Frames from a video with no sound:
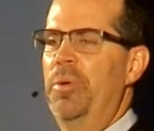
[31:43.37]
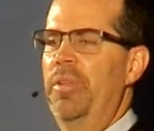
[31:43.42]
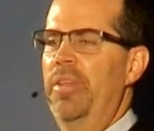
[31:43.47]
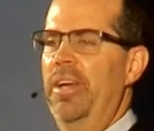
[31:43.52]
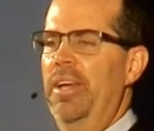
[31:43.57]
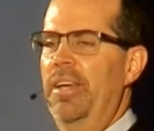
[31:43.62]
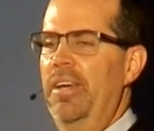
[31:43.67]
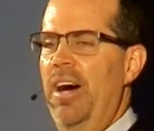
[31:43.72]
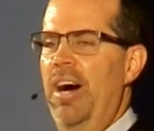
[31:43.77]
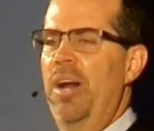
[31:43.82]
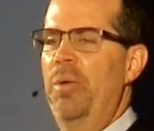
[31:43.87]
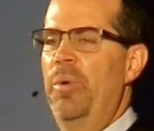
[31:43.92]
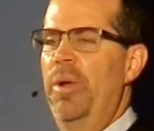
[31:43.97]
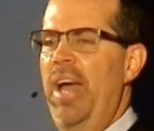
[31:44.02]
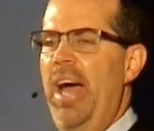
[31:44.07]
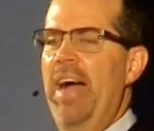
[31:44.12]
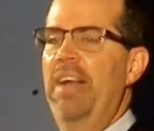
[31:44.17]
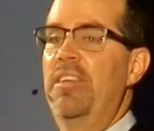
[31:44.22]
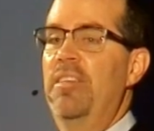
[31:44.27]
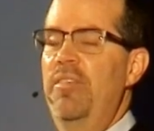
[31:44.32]
that God would
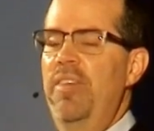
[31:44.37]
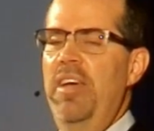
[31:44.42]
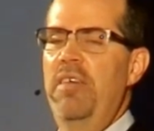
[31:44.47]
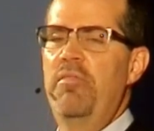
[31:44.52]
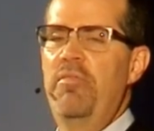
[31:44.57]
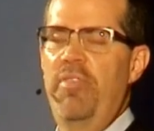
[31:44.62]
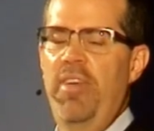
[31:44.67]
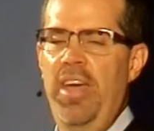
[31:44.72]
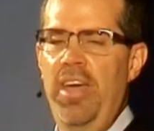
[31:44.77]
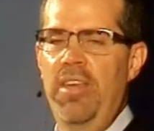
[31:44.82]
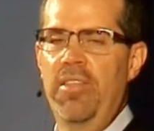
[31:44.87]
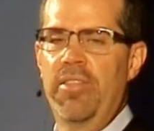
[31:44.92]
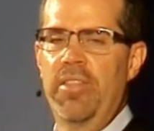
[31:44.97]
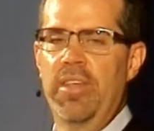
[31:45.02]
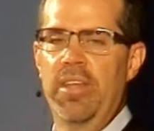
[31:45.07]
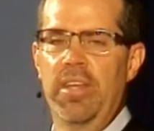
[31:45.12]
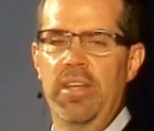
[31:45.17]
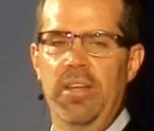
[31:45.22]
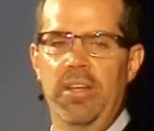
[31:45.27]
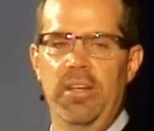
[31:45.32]
activate faith
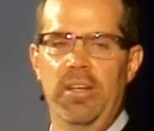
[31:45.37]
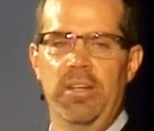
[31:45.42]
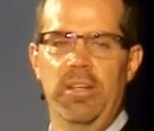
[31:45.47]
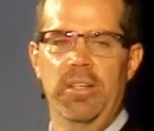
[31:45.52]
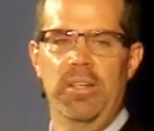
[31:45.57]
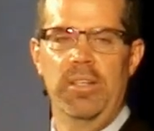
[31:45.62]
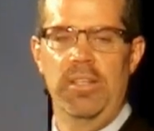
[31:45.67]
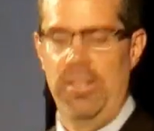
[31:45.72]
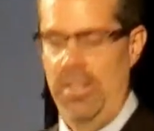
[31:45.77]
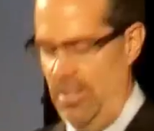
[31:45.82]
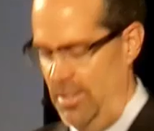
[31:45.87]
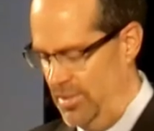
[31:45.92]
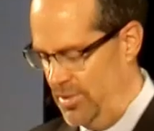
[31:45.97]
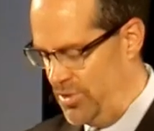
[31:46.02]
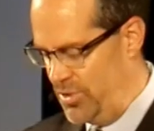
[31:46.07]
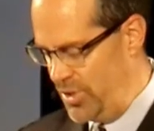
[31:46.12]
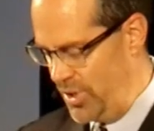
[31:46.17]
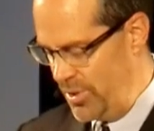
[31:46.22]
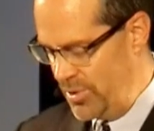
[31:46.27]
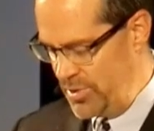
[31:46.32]
in his
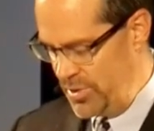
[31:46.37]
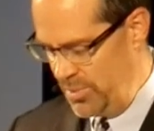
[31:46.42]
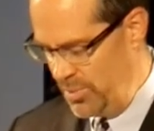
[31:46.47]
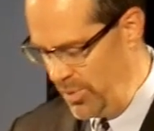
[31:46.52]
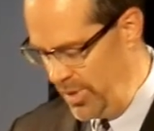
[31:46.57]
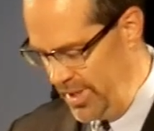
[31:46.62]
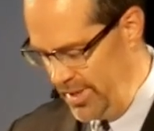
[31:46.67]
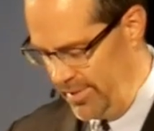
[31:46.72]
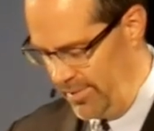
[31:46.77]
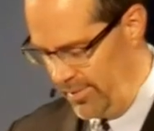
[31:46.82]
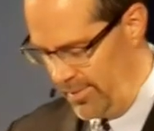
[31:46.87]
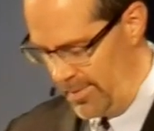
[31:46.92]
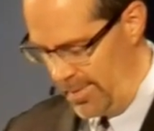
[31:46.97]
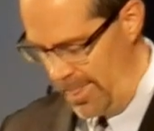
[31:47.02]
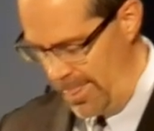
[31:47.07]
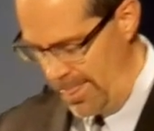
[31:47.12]
chosen ones?